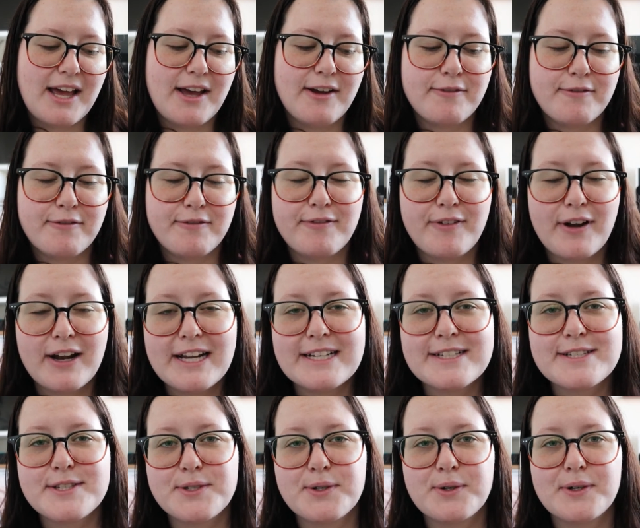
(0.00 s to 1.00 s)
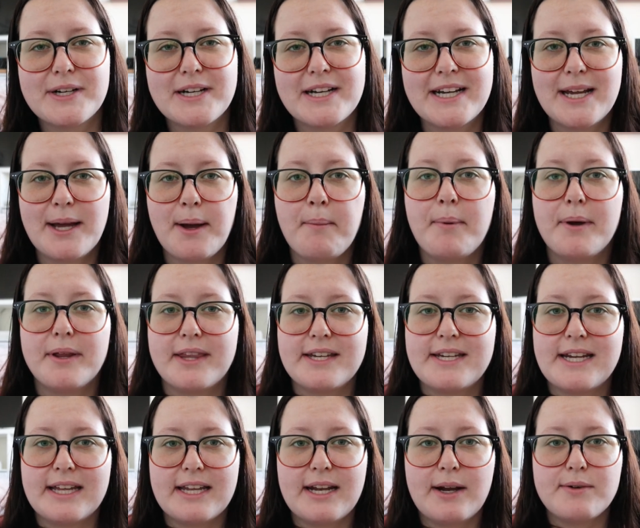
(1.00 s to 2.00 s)
Funny story, but the
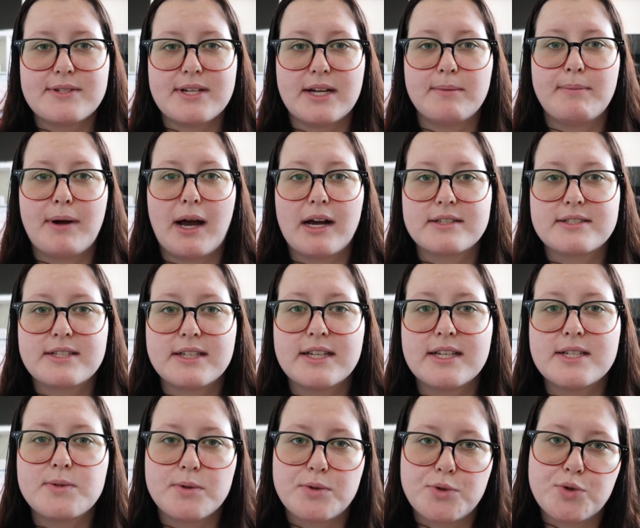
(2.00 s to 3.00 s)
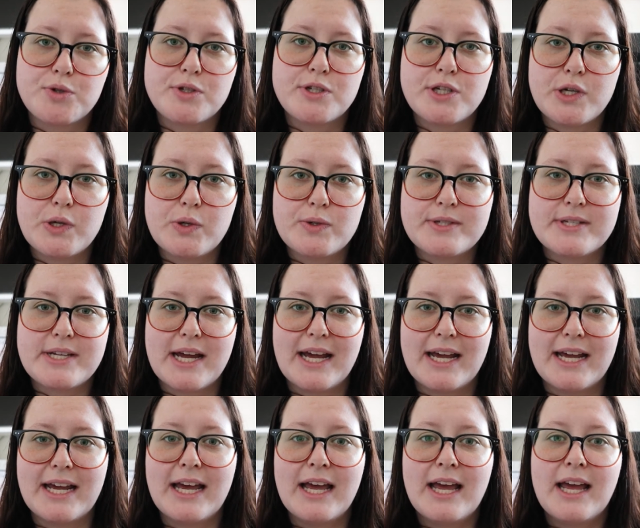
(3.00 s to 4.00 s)
day that I was unboxing this, which was
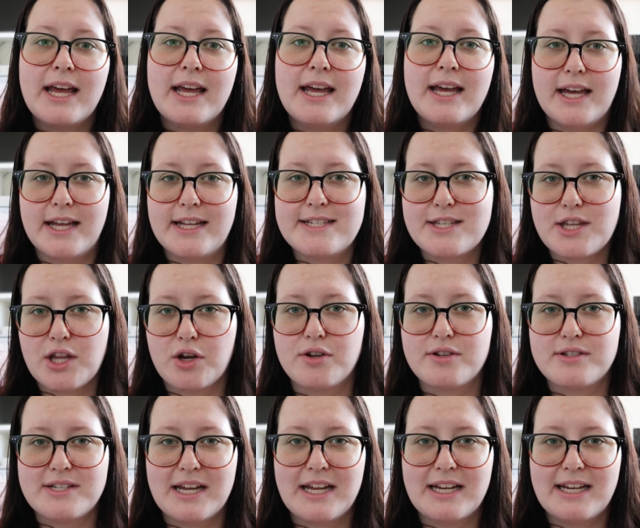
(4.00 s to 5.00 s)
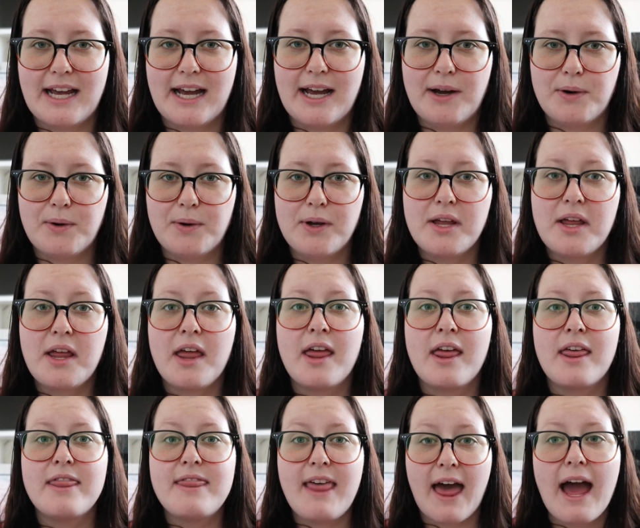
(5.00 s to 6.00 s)
Tuesday, it's Thursday now,
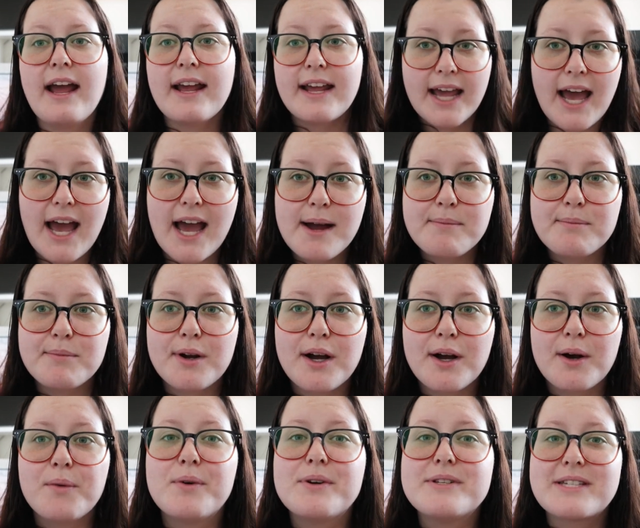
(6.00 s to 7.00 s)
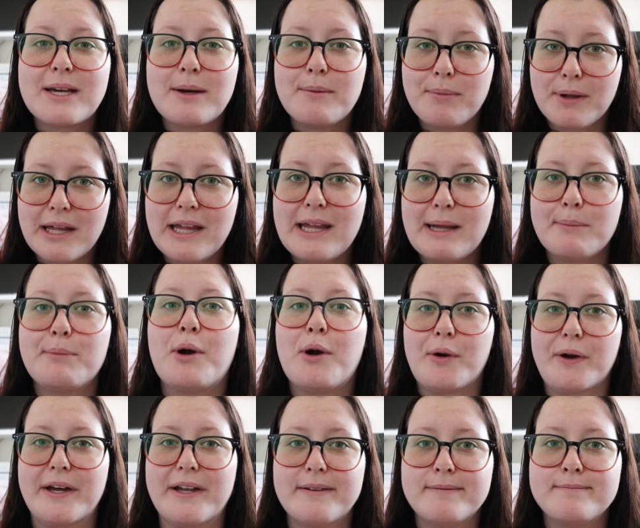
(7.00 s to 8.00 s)
that camera was completely
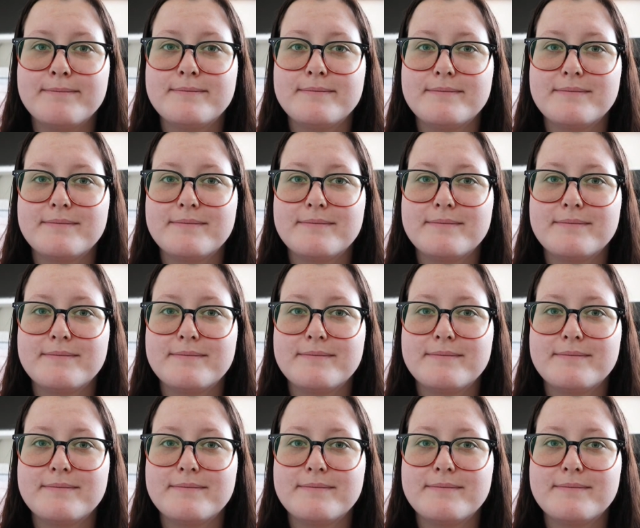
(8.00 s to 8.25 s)
broken.